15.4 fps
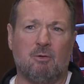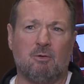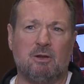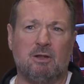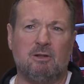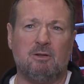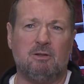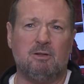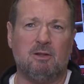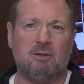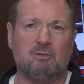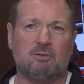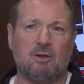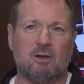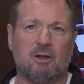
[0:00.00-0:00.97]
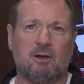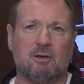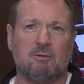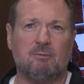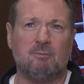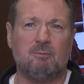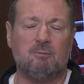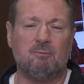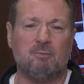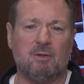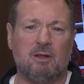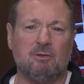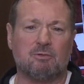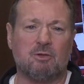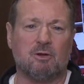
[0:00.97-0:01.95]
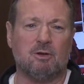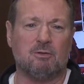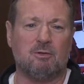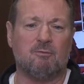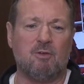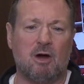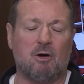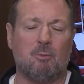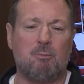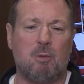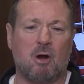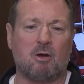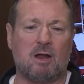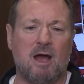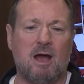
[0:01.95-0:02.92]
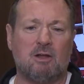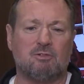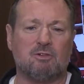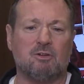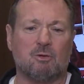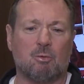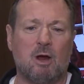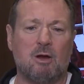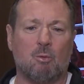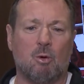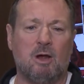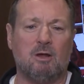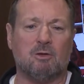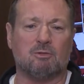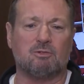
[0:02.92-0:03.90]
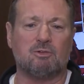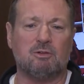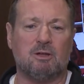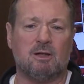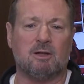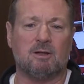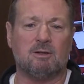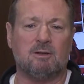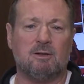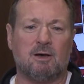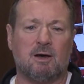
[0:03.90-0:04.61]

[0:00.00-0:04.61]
he's gonna develop our guys in the right ways, and